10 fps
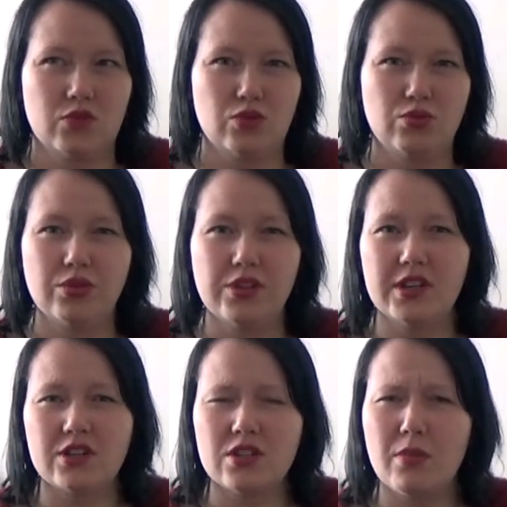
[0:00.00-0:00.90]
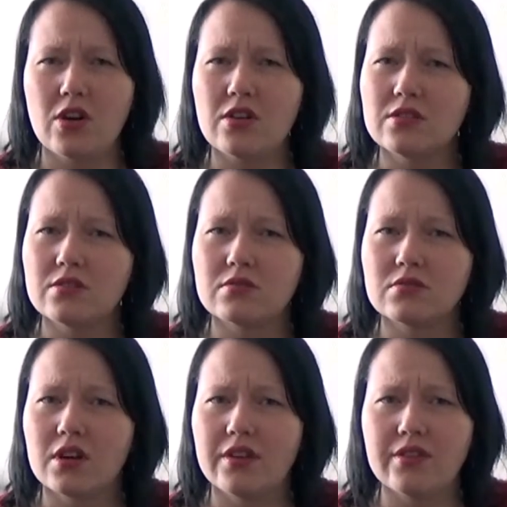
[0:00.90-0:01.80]
2 years apart,
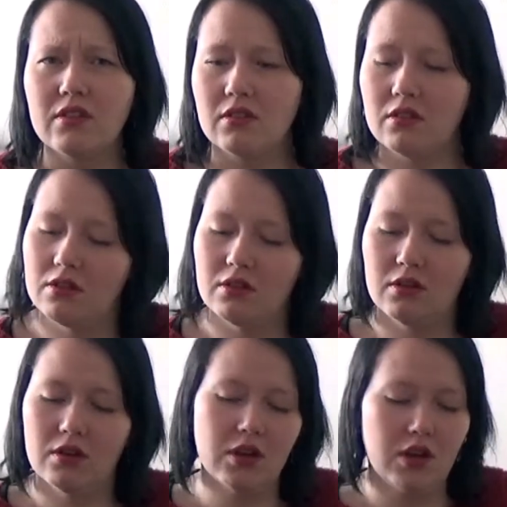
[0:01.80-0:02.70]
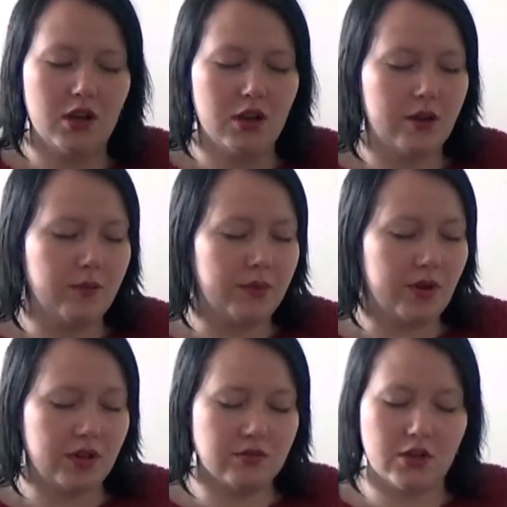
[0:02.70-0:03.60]
I think,
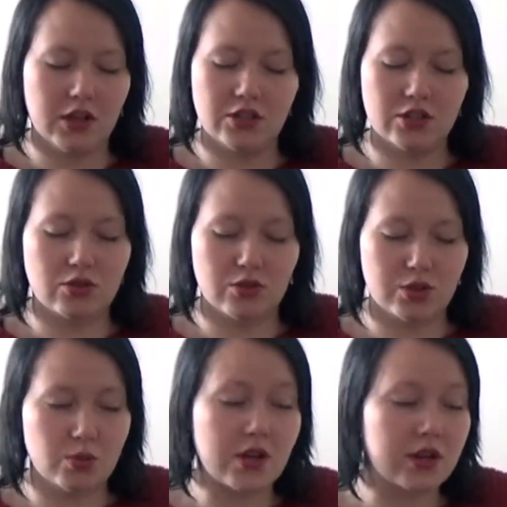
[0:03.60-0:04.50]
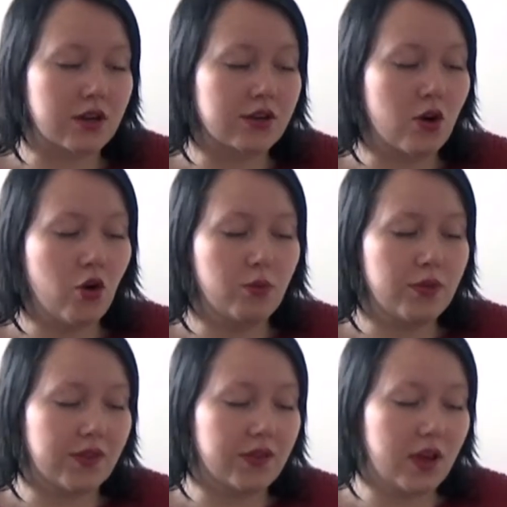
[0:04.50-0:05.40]
but I just noticed when I got home
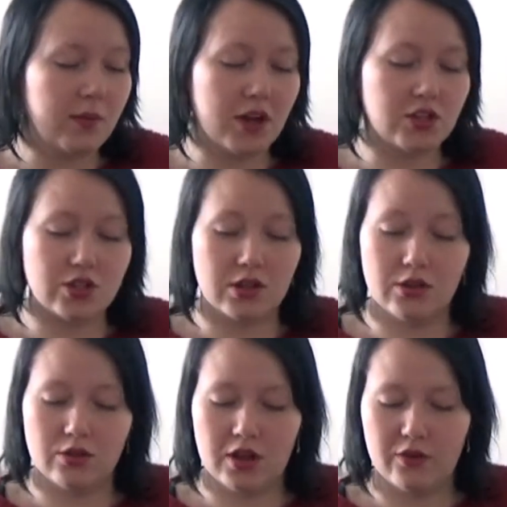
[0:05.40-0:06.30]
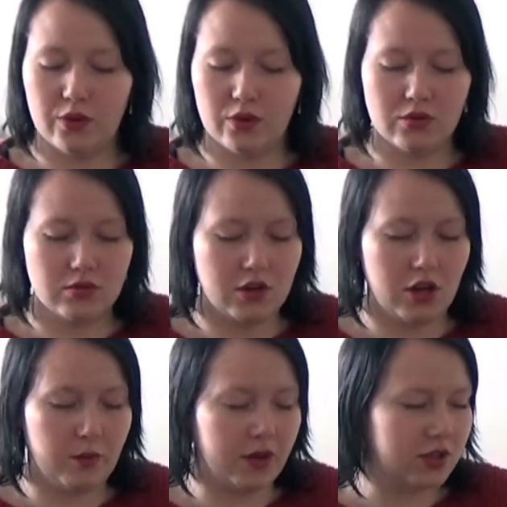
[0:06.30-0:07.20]
that they match. I don't have the
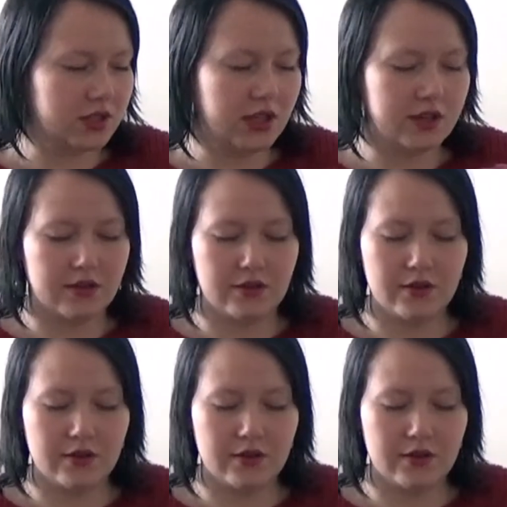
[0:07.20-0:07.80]
alpaca silk